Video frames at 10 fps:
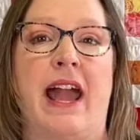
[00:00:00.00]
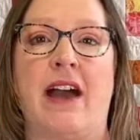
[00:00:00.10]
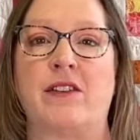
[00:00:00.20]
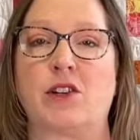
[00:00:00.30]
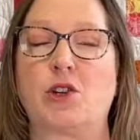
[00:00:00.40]
to
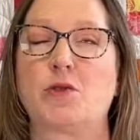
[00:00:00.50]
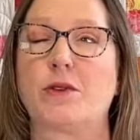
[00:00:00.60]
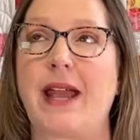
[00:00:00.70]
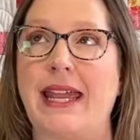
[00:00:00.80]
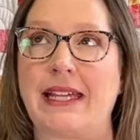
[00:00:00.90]
have a
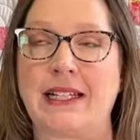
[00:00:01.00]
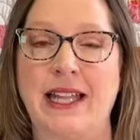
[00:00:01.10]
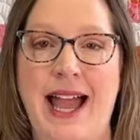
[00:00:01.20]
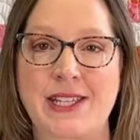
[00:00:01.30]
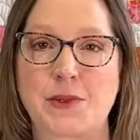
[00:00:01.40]
great
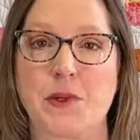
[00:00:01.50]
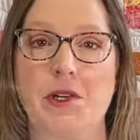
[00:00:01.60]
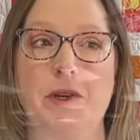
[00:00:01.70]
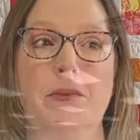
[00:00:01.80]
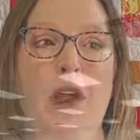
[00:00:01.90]

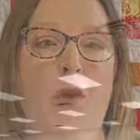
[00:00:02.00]
classroom,